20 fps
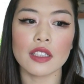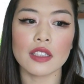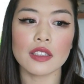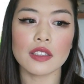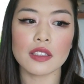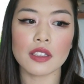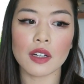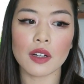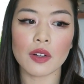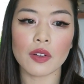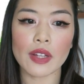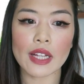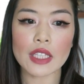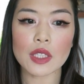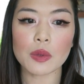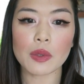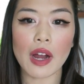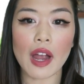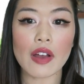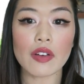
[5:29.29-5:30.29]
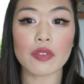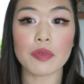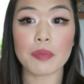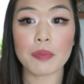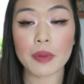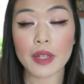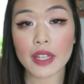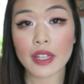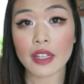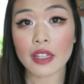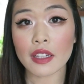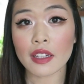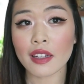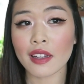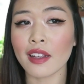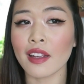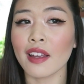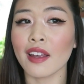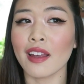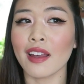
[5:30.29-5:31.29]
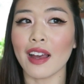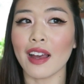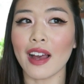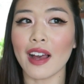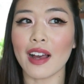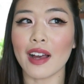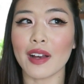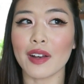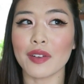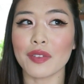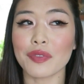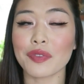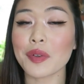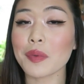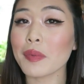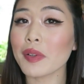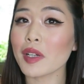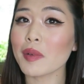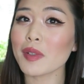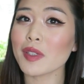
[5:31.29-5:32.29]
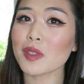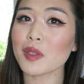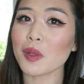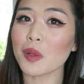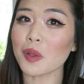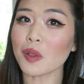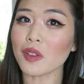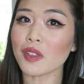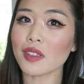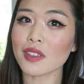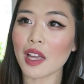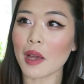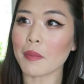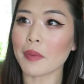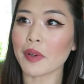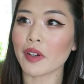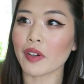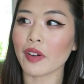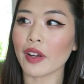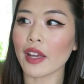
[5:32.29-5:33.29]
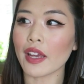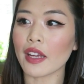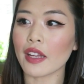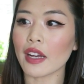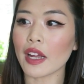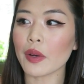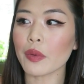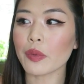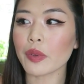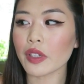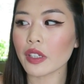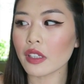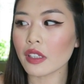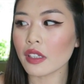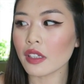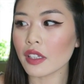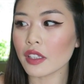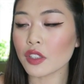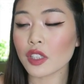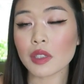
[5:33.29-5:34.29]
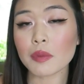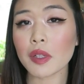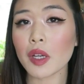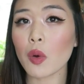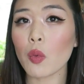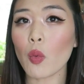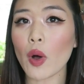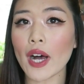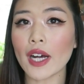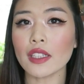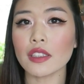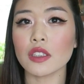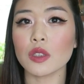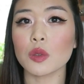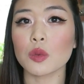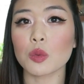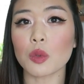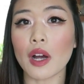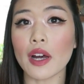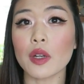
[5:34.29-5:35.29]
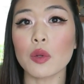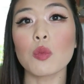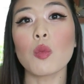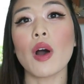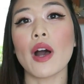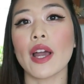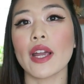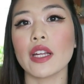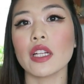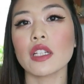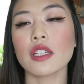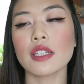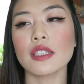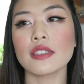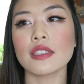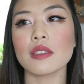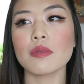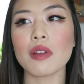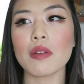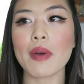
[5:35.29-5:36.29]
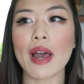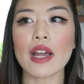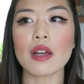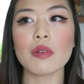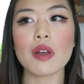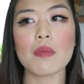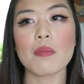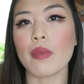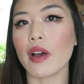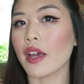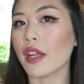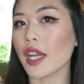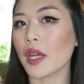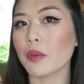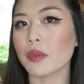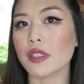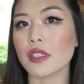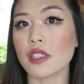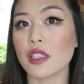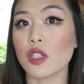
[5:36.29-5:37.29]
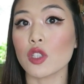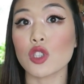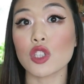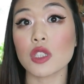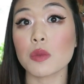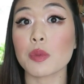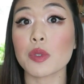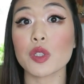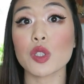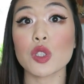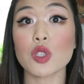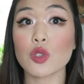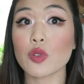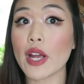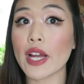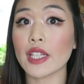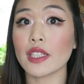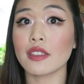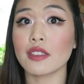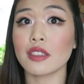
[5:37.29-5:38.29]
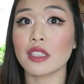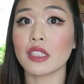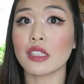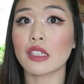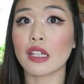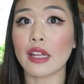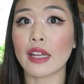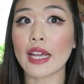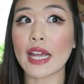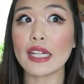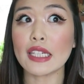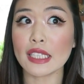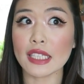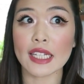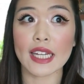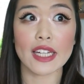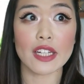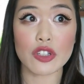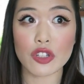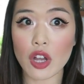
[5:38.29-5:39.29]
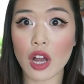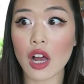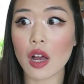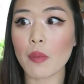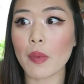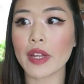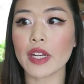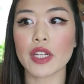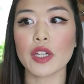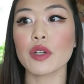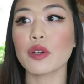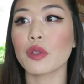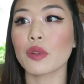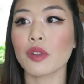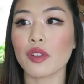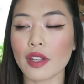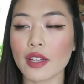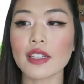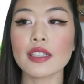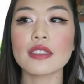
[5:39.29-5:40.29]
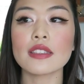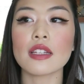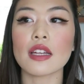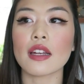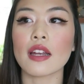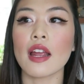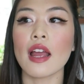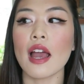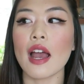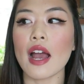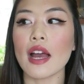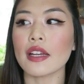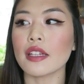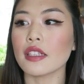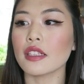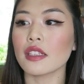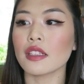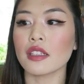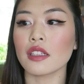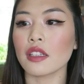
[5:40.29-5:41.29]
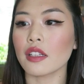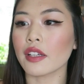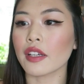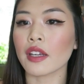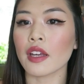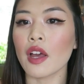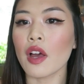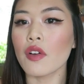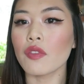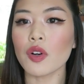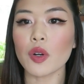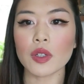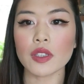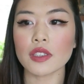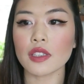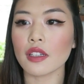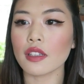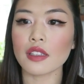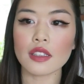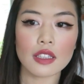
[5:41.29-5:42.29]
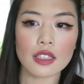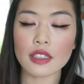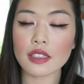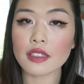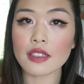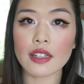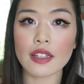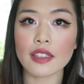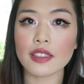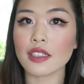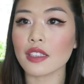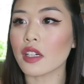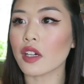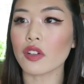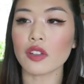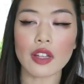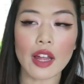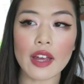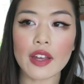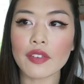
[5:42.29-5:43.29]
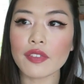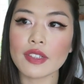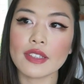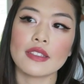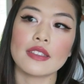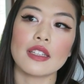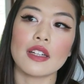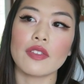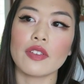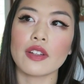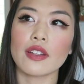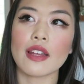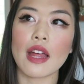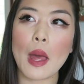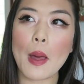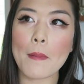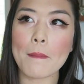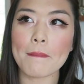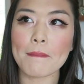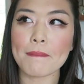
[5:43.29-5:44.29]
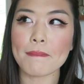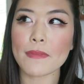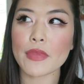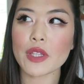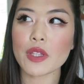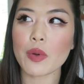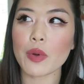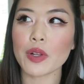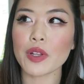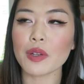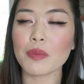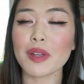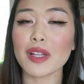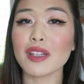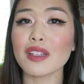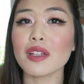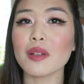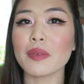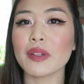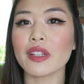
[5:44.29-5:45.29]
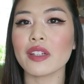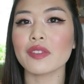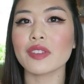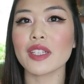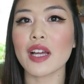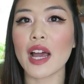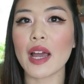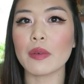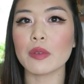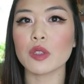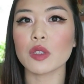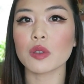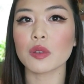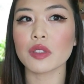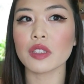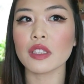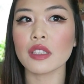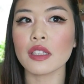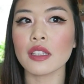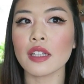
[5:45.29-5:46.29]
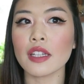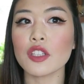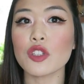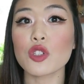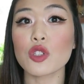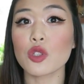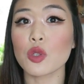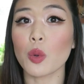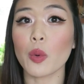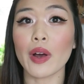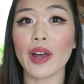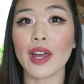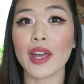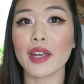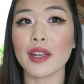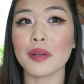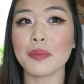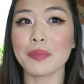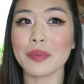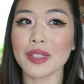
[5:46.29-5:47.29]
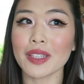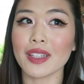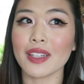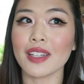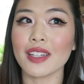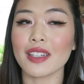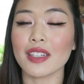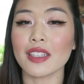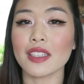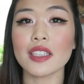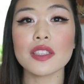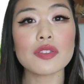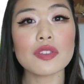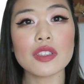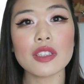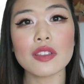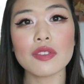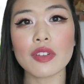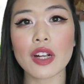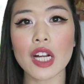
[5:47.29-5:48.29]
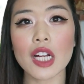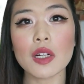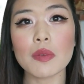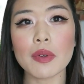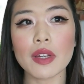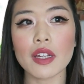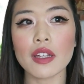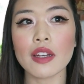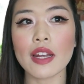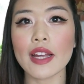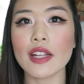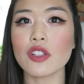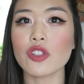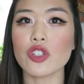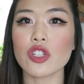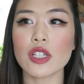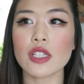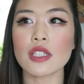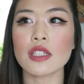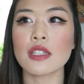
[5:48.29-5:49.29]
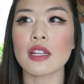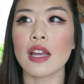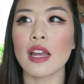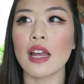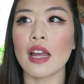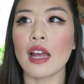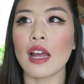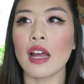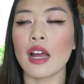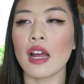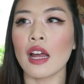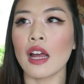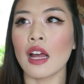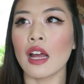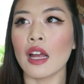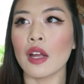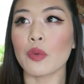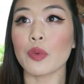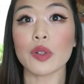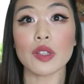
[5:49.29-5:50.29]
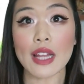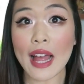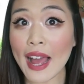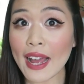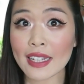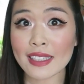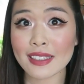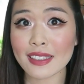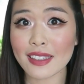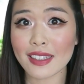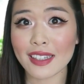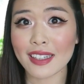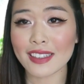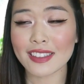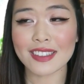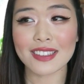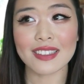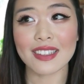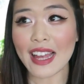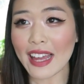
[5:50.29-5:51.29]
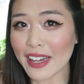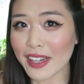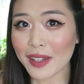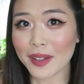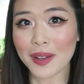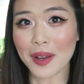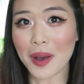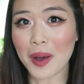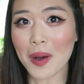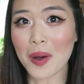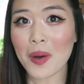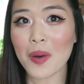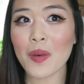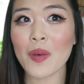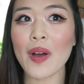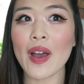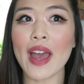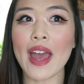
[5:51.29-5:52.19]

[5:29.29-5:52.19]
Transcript: So that's where I've been for pretty much the whole summer. And it took me a while to unwind, because in the back of my mind I was still super stressed and like, I need to get a job, I need to do this, and I need to like focus on these things in our life and stuff like that. So it took me a little bit of time to really enjoy being in a different environment and just relaxing, just letting go.